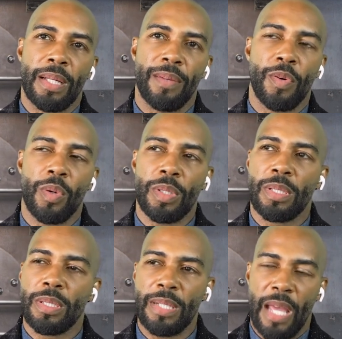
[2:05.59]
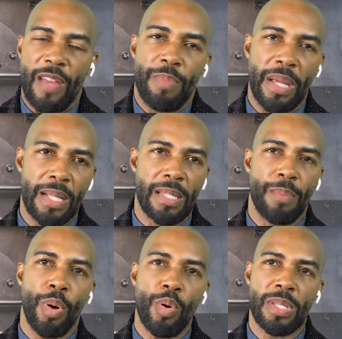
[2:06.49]
and of course, Dave being as
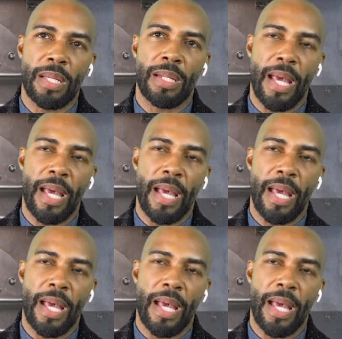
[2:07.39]
imposing